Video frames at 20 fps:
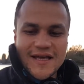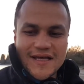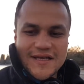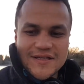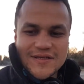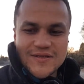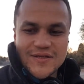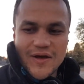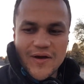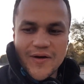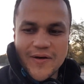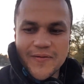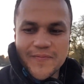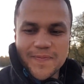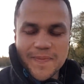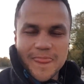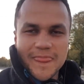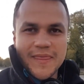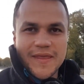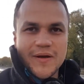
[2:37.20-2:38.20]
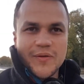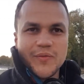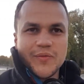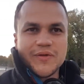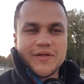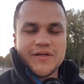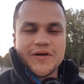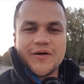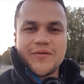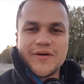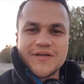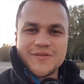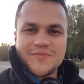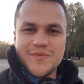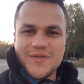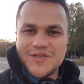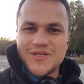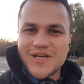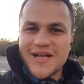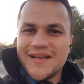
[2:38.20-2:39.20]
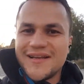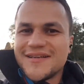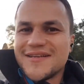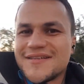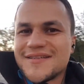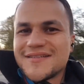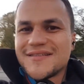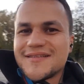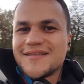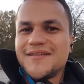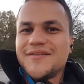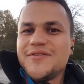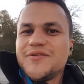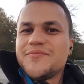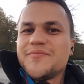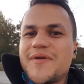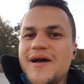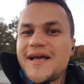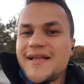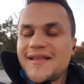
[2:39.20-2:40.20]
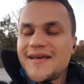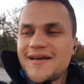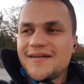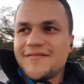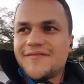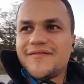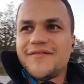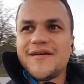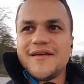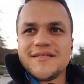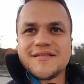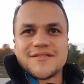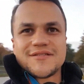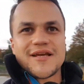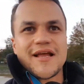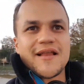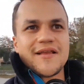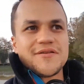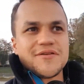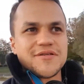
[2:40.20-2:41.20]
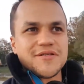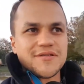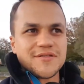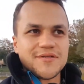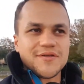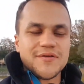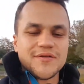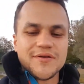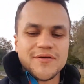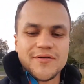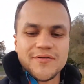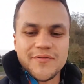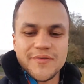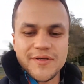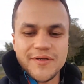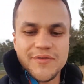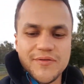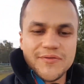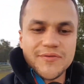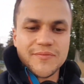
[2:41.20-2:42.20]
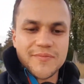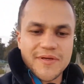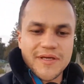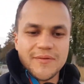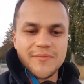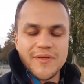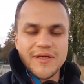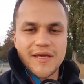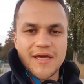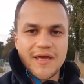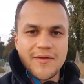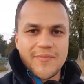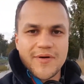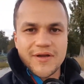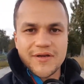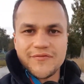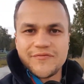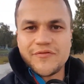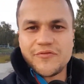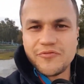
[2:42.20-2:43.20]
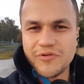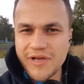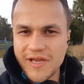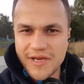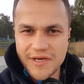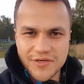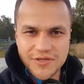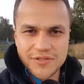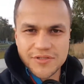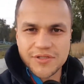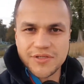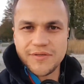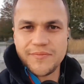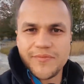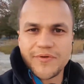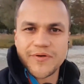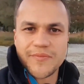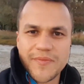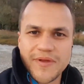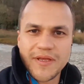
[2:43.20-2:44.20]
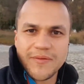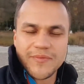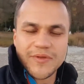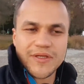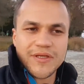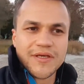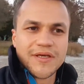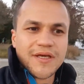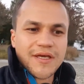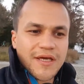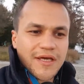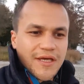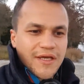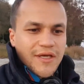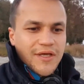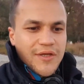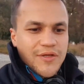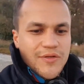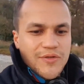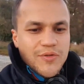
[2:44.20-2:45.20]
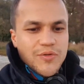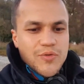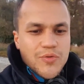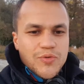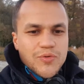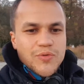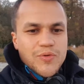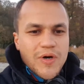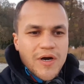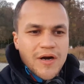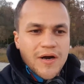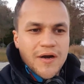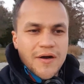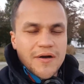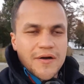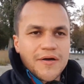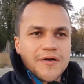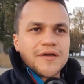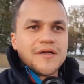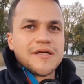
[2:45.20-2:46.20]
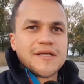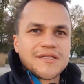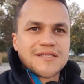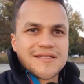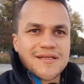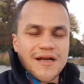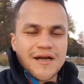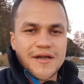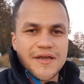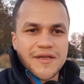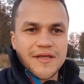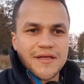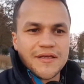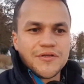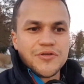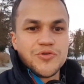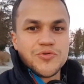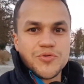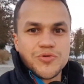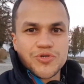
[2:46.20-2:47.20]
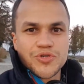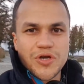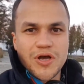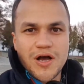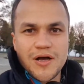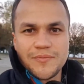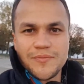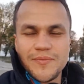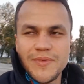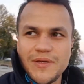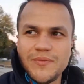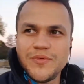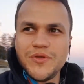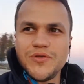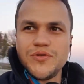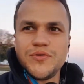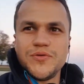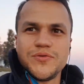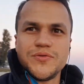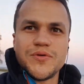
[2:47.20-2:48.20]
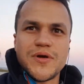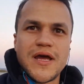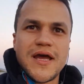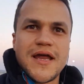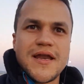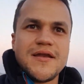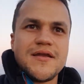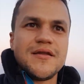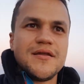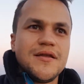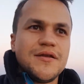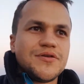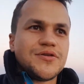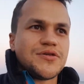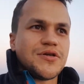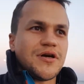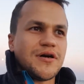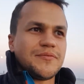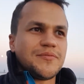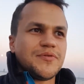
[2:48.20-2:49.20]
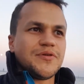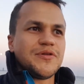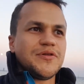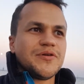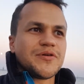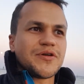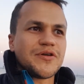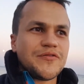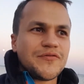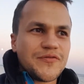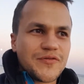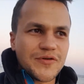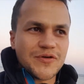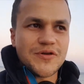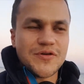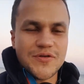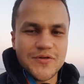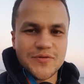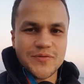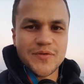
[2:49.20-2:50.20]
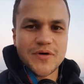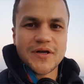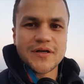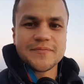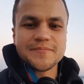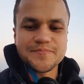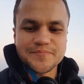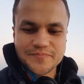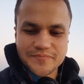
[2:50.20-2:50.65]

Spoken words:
so there will always be challenges, and you might have faced challenges, when you maybe came out of a relationship, or maybe you are starting a new job, maybe you ended a job, you're looking for a new one.